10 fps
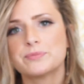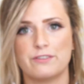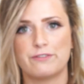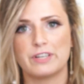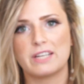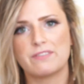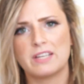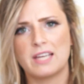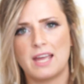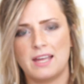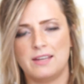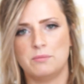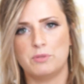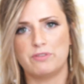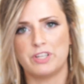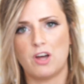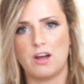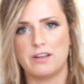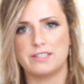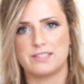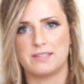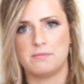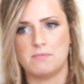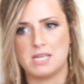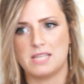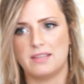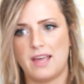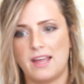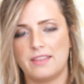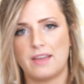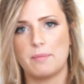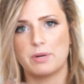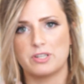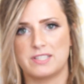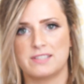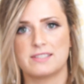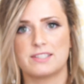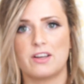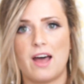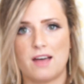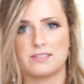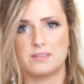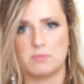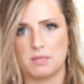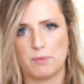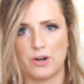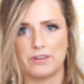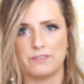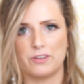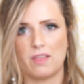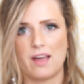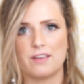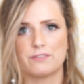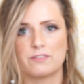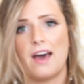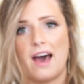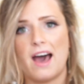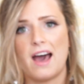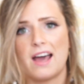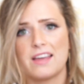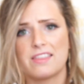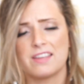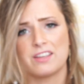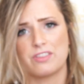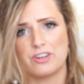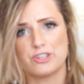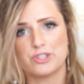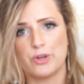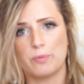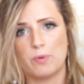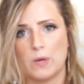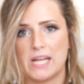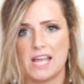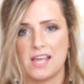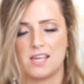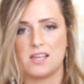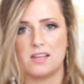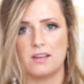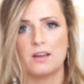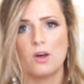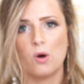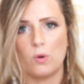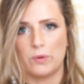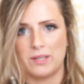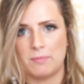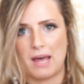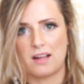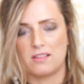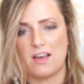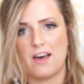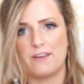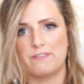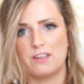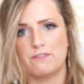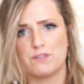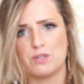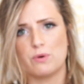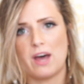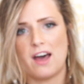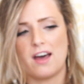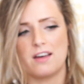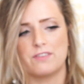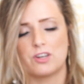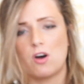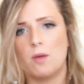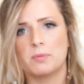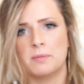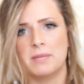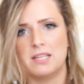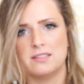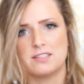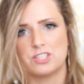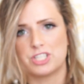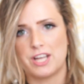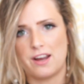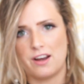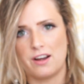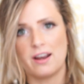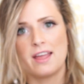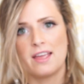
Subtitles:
Forgiving and moving on doesn't mean that that person still has to be part of your life. I think there's no point in holding back love. If you have a compliment to share,